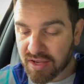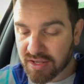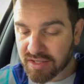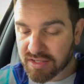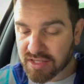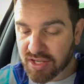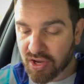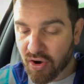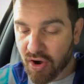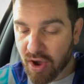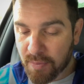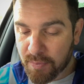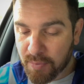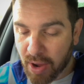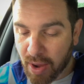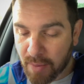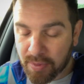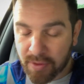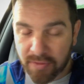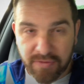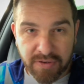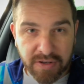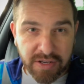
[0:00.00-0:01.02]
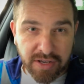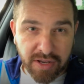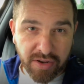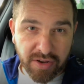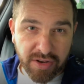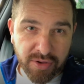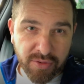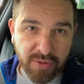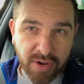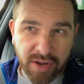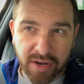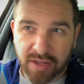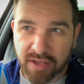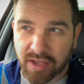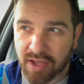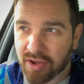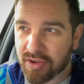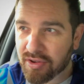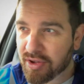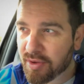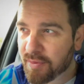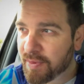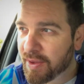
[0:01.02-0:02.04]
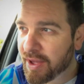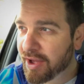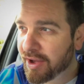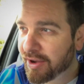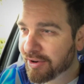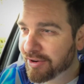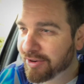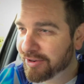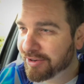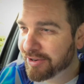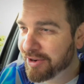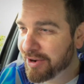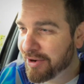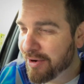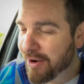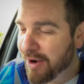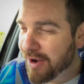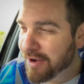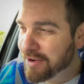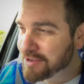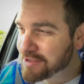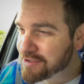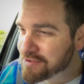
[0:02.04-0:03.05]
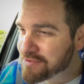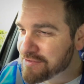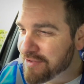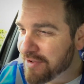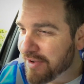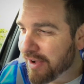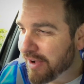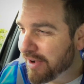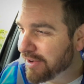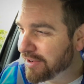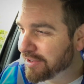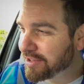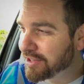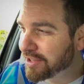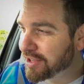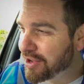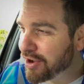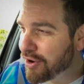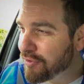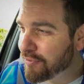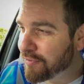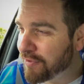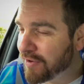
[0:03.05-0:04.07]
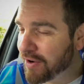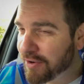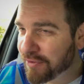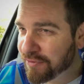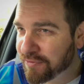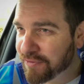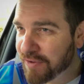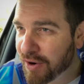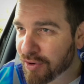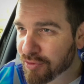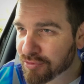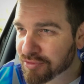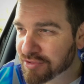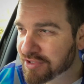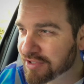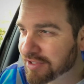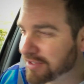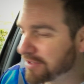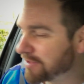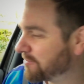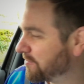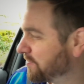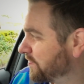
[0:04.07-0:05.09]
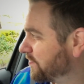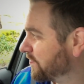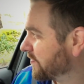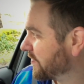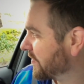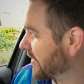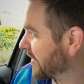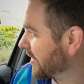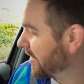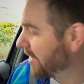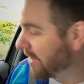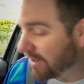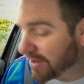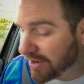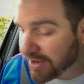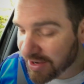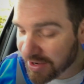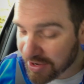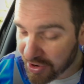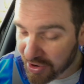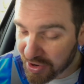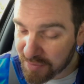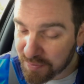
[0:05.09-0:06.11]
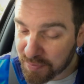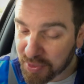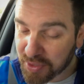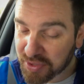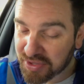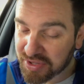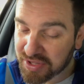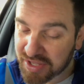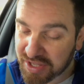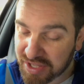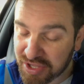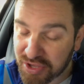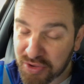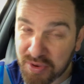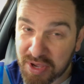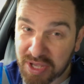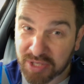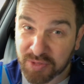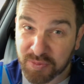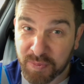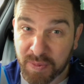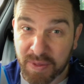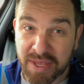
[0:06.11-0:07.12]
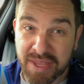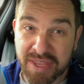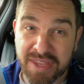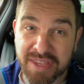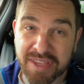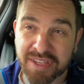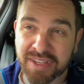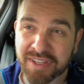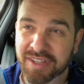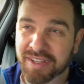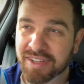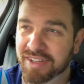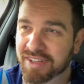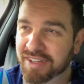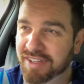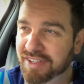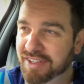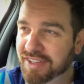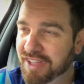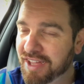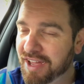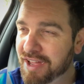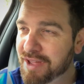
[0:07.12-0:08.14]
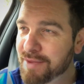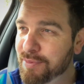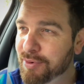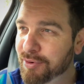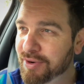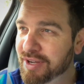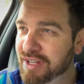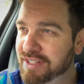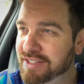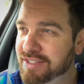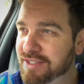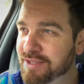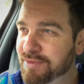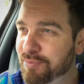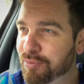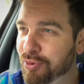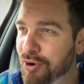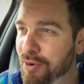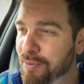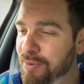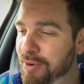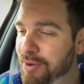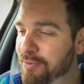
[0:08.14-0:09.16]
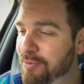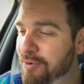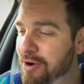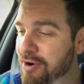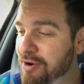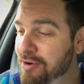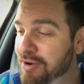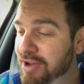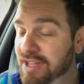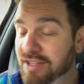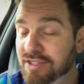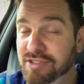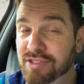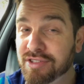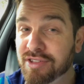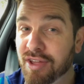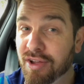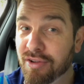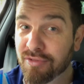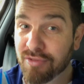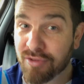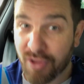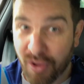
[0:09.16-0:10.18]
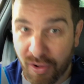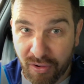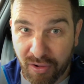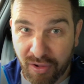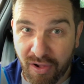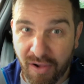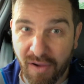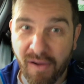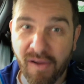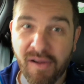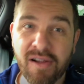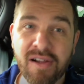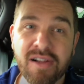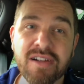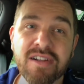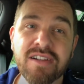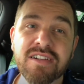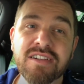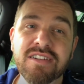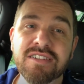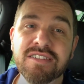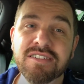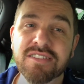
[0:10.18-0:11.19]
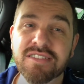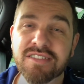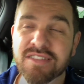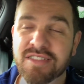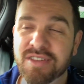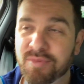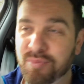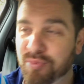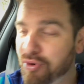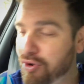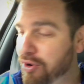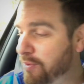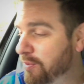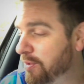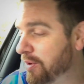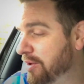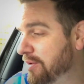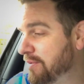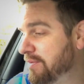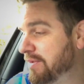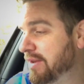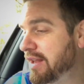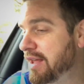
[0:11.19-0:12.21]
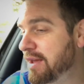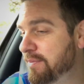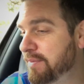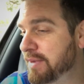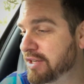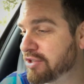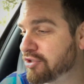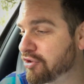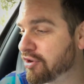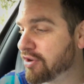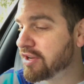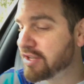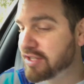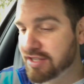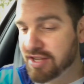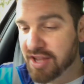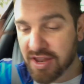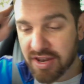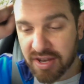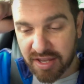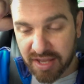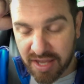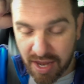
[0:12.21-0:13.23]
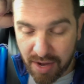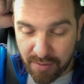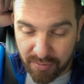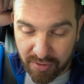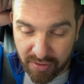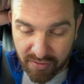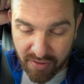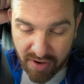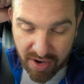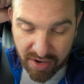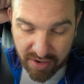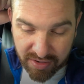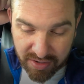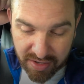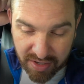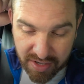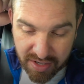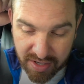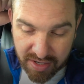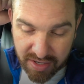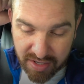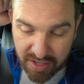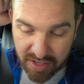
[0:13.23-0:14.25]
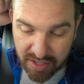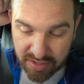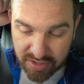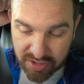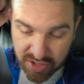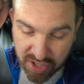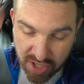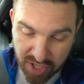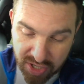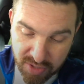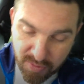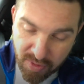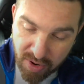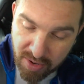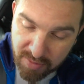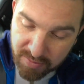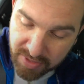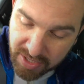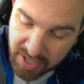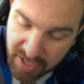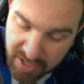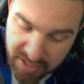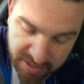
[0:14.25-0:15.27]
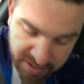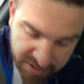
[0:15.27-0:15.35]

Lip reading: So I put up a video a little while ago about the Golf R fault, and I put the USB cable as the problem. Well, it's no longer the problem. Let me try and turn the camera around and show you what I'm getting